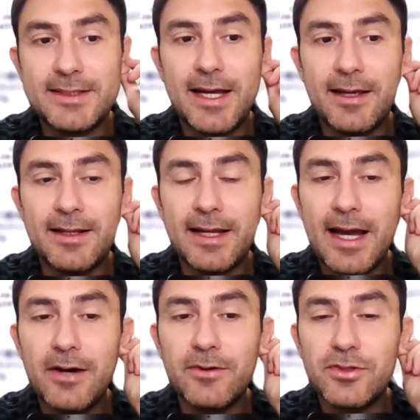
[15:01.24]
saying like
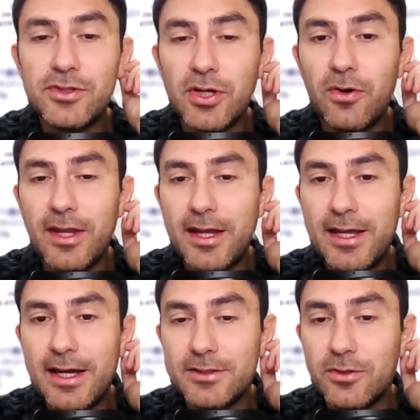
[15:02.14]
how to show that he
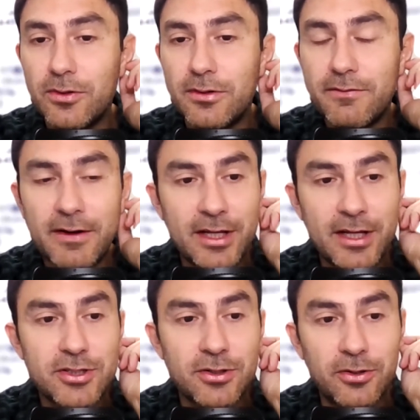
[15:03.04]
has good
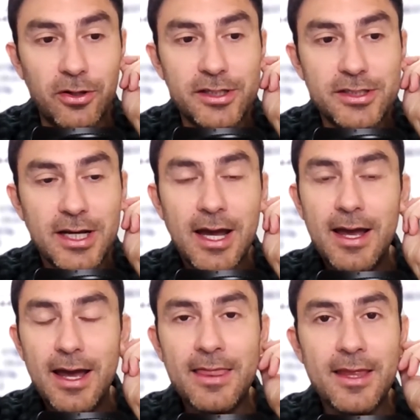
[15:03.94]
foundational knowledge,
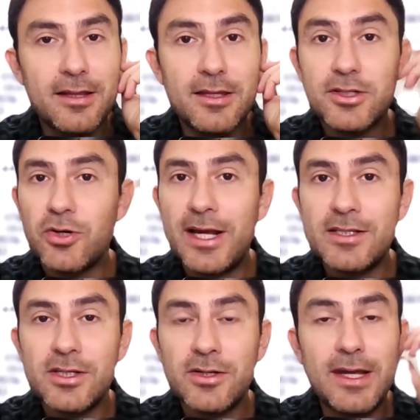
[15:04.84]
and that the short
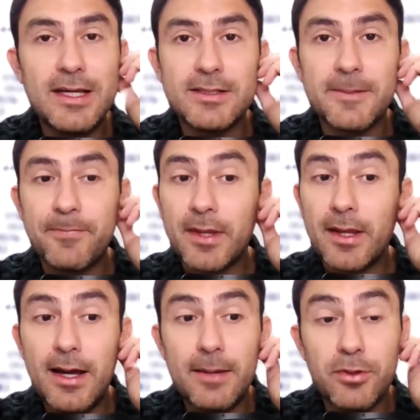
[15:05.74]
answer is
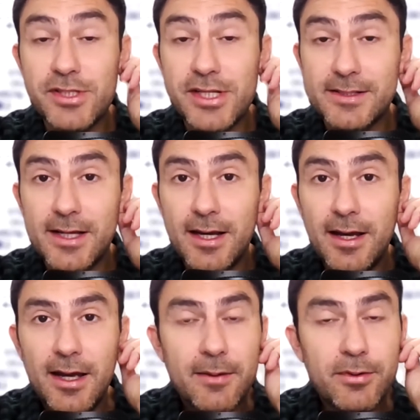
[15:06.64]
projects
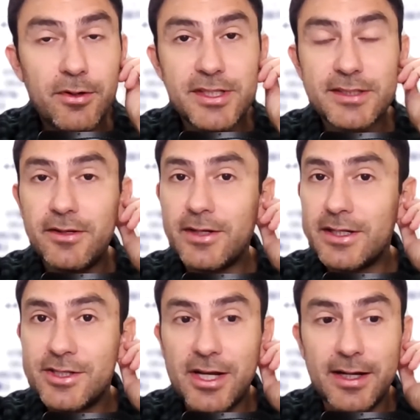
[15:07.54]
that you can
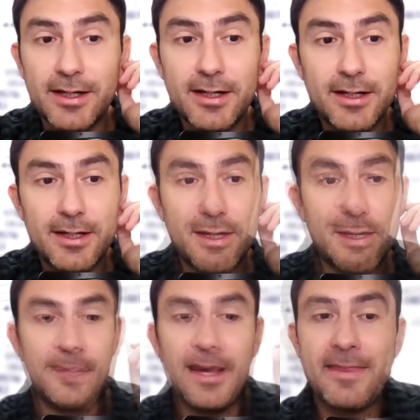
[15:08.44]
share,
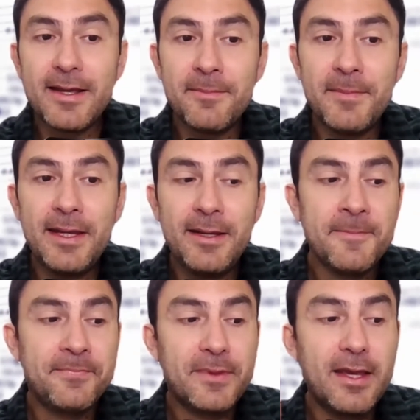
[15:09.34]
and that can be
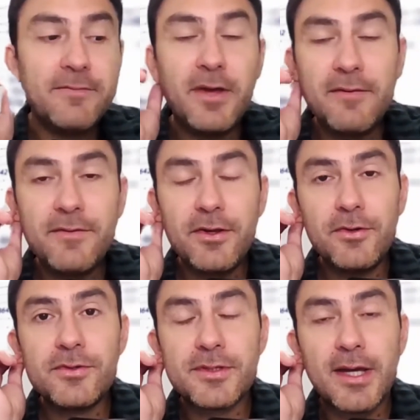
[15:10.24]
if you
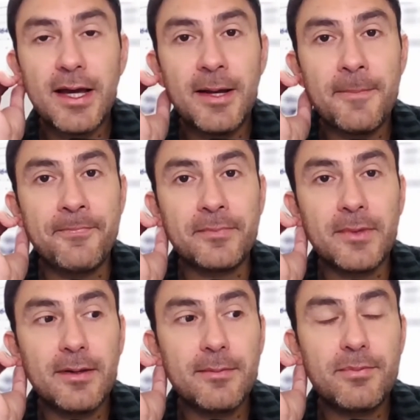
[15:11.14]
use
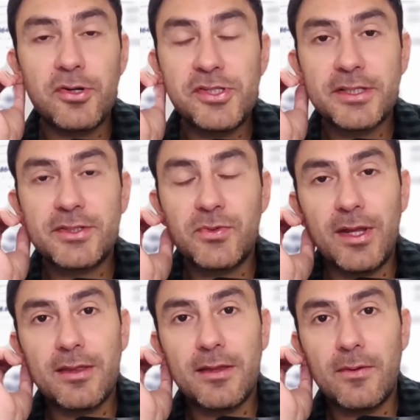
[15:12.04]
projects
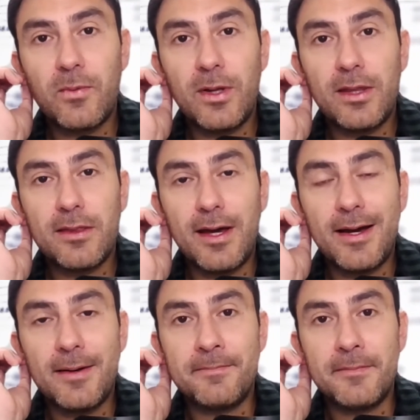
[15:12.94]
with
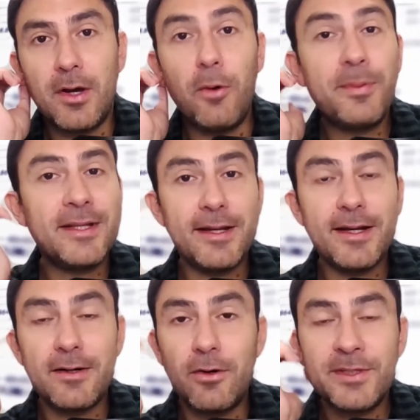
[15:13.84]
open
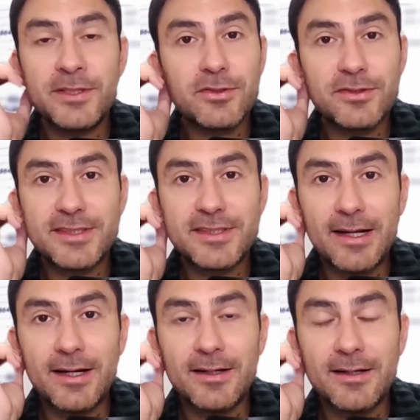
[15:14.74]
data, open source
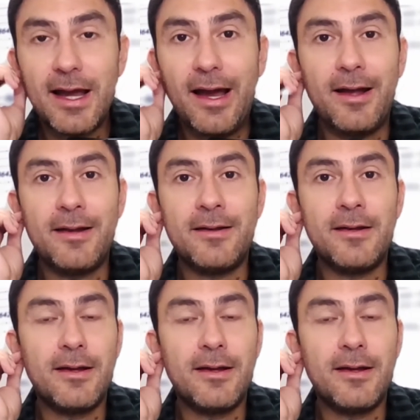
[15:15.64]
data, and